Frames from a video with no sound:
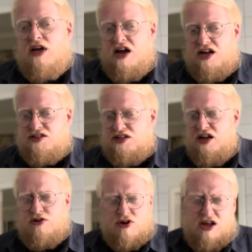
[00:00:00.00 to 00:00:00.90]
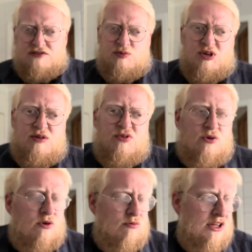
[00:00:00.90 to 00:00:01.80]
and uh, I look after
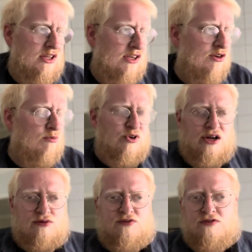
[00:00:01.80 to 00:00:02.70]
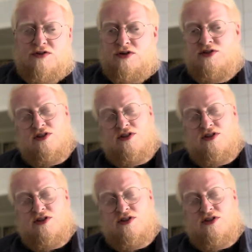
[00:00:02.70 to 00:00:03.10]
people when they come round for food.